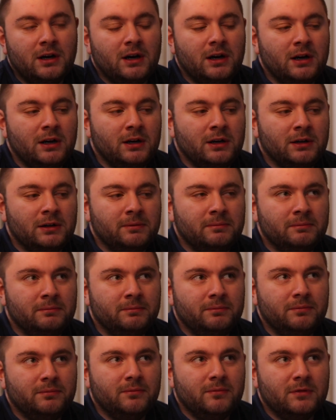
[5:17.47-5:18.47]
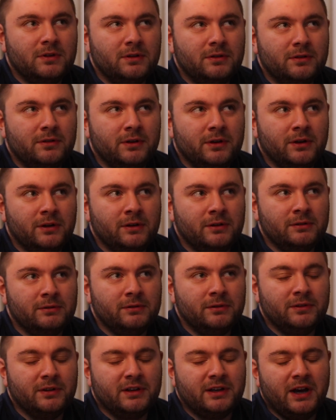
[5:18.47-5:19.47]

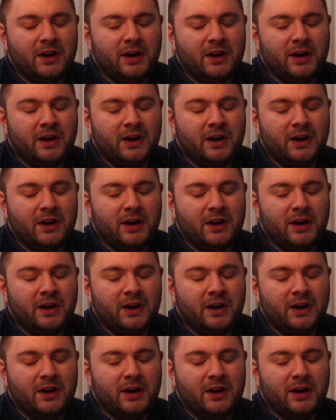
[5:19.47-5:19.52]
The